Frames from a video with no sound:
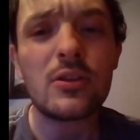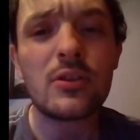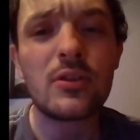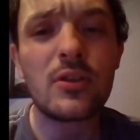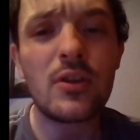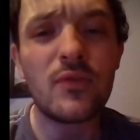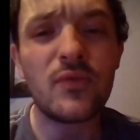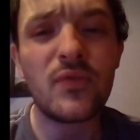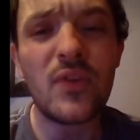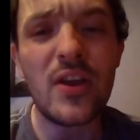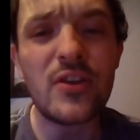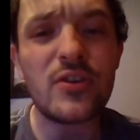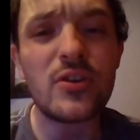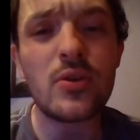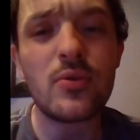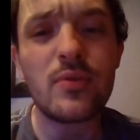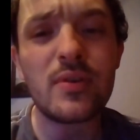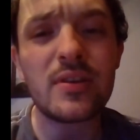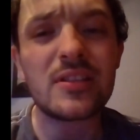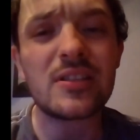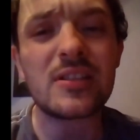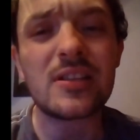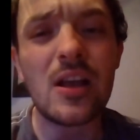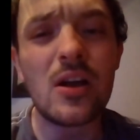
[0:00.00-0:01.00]
the venue
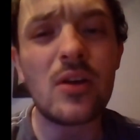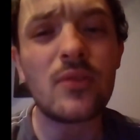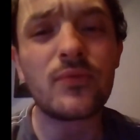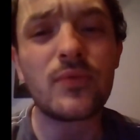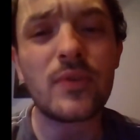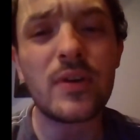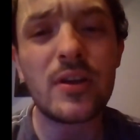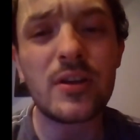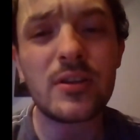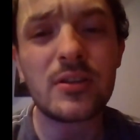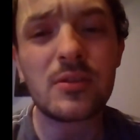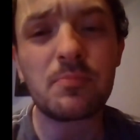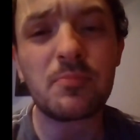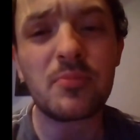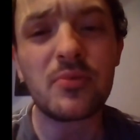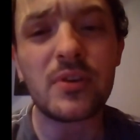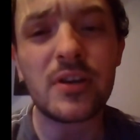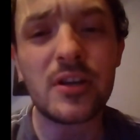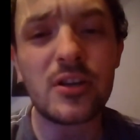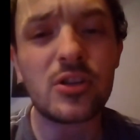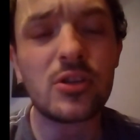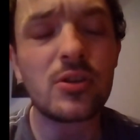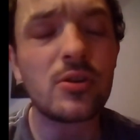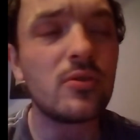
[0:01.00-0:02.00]
itself is
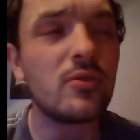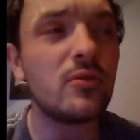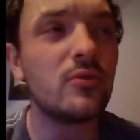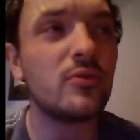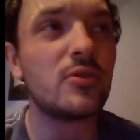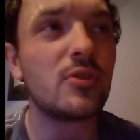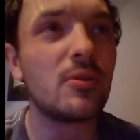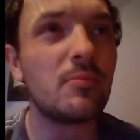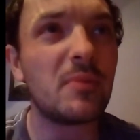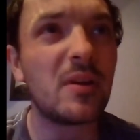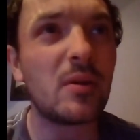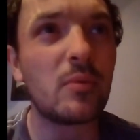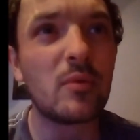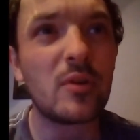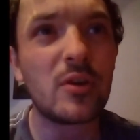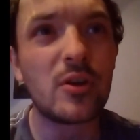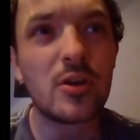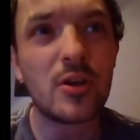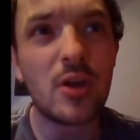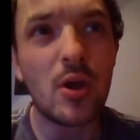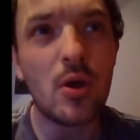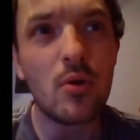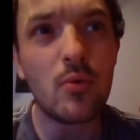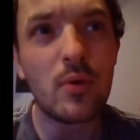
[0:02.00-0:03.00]
pretty huge. I mean, when
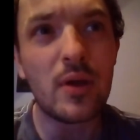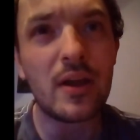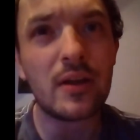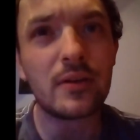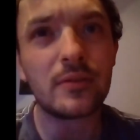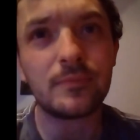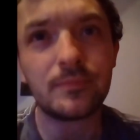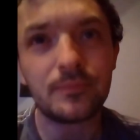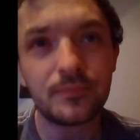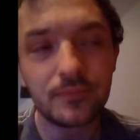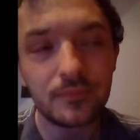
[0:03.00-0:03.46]
you go in,